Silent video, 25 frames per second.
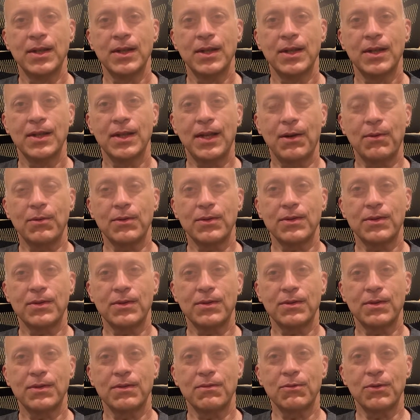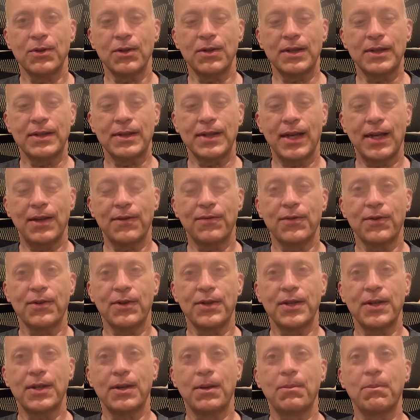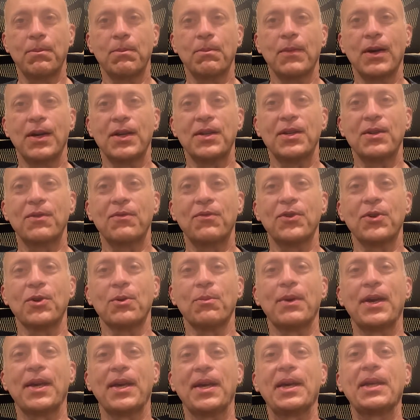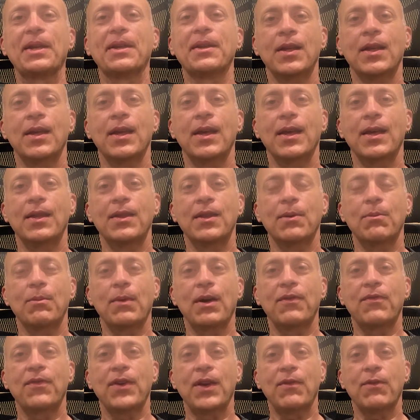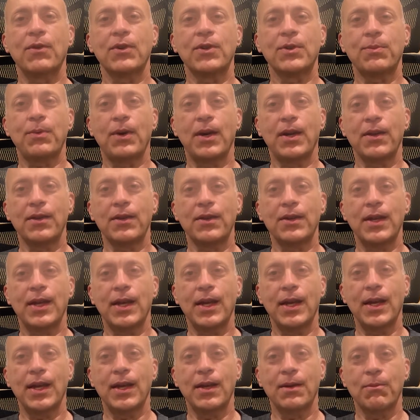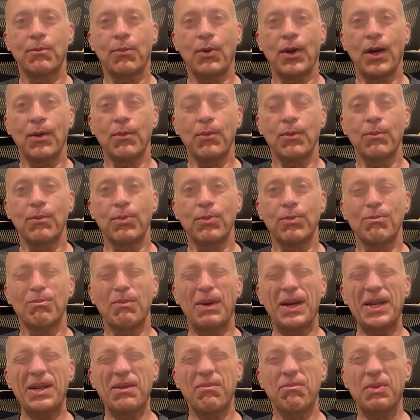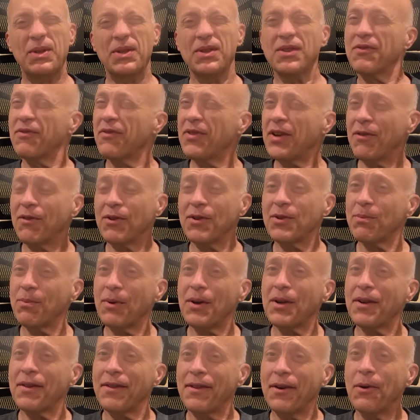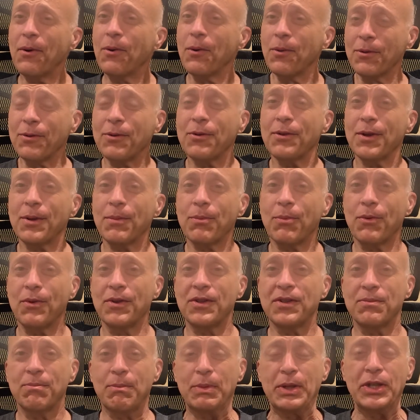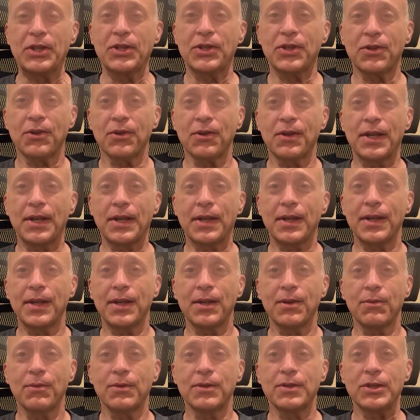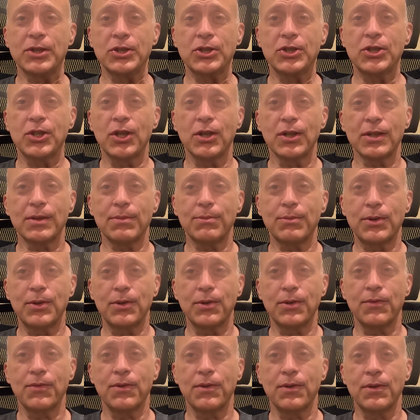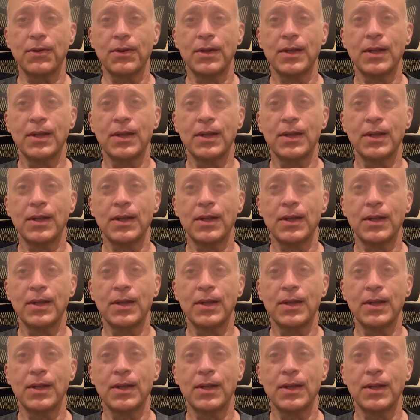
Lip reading: That was really sad for him. I did feel bad. And then my favorite spot of the day, and probably might have been the favorite spot on the whole trip, was Beach Creek. It was just beautiful.